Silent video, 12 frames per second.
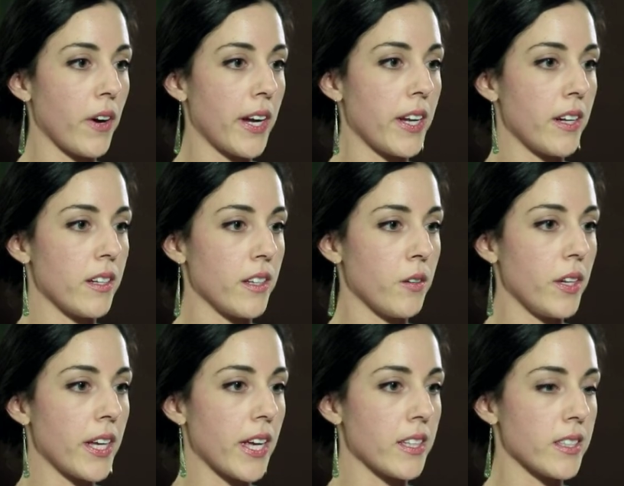provided
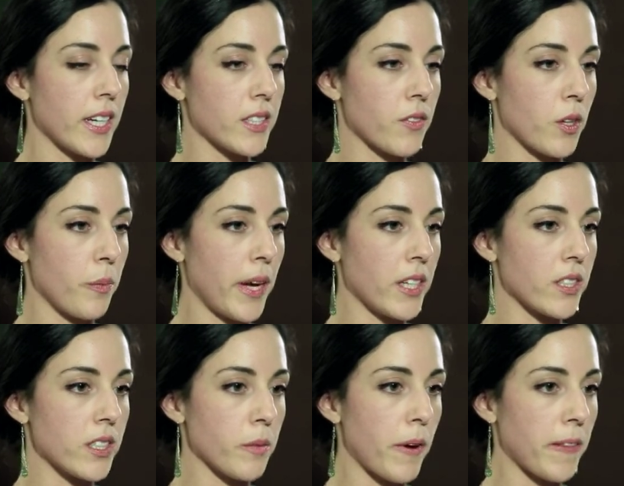unique insights for the
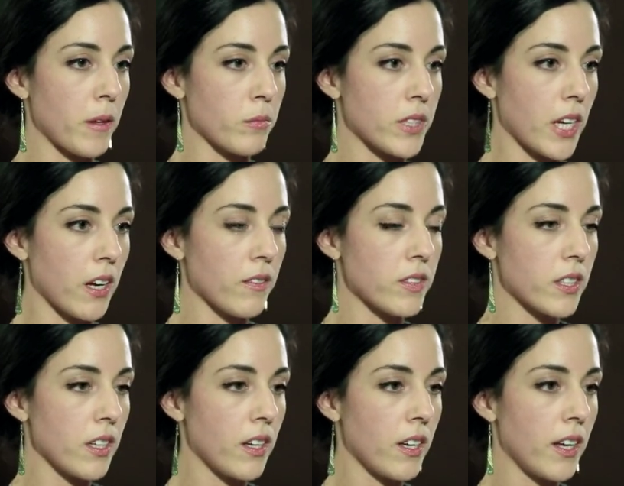patients about themselves.
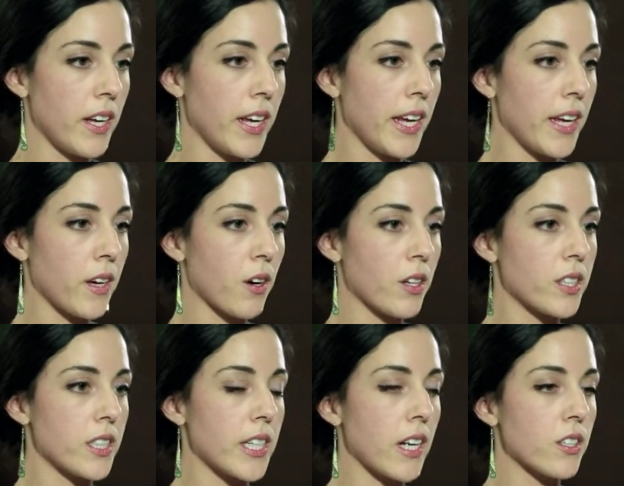He
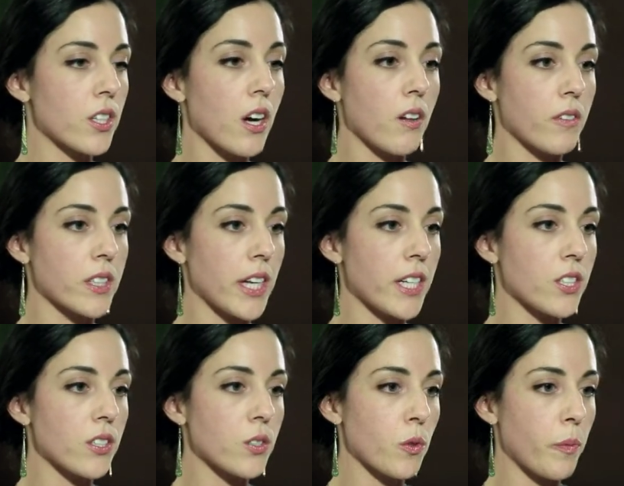encouraged intelligent
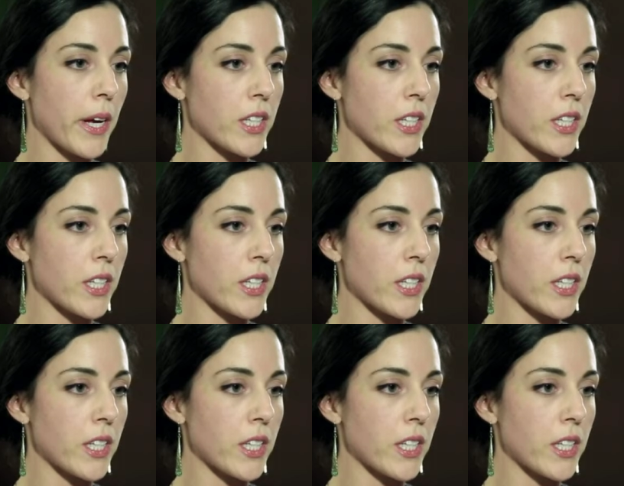conversations with